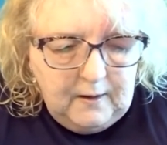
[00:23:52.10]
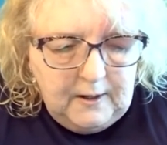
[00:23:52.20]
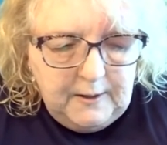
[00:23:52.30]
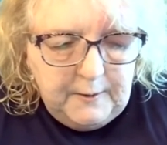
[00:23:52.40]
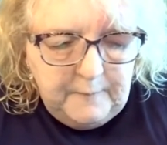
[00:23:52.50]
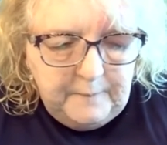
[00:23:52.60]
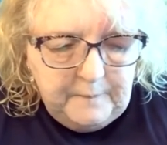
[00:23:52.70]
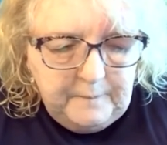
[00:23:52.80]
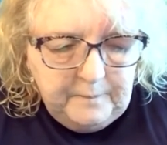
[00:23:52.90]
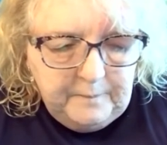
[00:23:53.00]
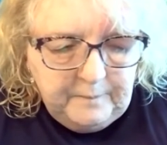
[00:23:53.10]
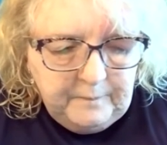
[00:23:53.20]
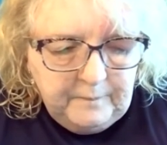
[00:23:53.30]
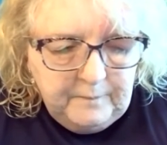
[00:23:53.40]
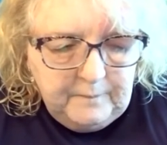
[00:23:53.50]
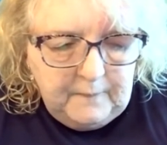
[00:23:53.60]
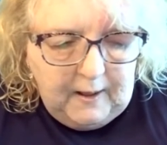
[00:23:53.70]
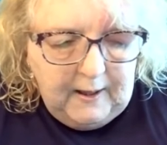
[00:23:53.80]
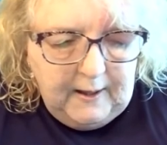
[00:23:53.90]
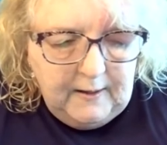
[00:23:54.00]
And
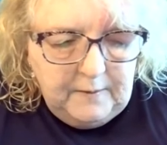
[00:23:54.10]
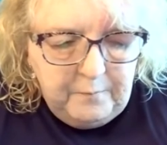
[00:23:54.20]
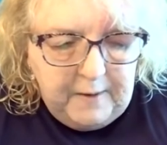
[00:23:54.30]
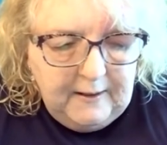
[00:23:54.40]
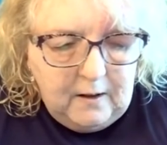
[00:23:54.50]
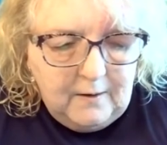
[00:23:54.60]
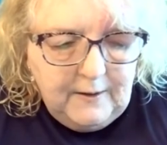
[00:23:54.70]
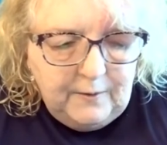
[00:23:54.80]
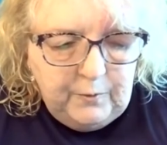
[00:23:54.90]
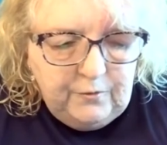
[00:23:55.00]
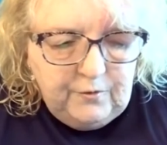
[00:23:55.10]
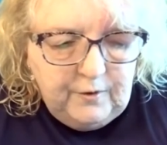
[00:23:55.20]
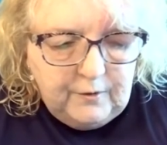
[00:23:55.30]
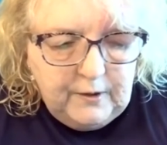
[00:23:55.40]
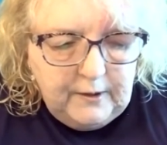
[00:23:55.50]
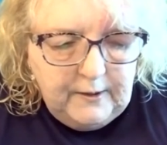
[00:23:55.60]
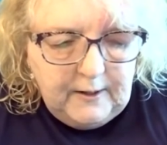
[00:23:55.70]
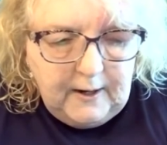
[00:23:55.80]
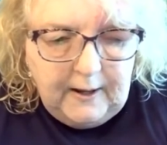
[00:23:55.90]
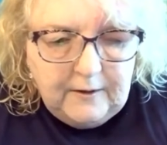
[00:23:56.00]
my login was still
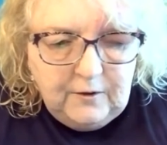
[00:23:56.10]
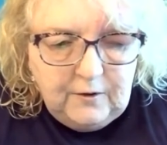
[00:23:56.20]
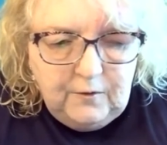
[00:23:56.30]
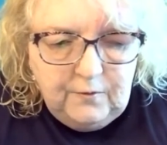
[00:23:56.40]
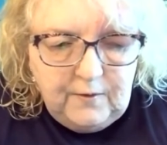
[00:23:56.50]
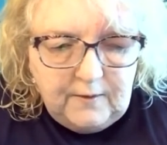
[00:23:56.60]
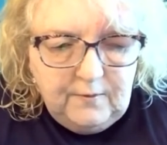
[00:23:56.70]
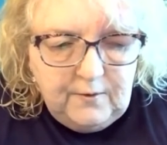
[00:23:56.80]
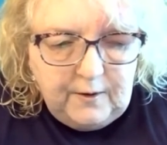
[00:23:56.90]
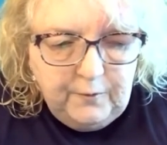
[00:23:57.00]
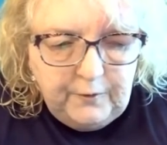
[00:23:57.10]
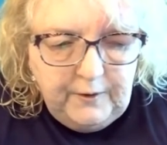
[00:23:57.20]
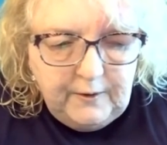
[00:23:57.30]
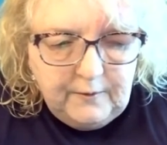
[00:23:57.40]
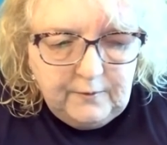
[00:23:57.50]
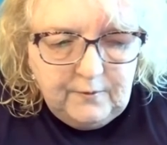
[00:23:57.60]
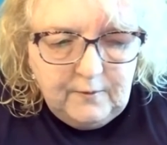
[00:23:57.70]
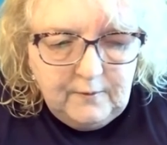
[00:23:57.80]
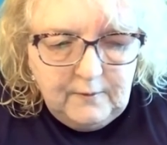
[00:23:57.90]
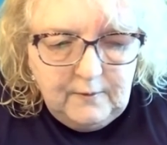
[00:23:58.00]
good. I hadn't used it in several years.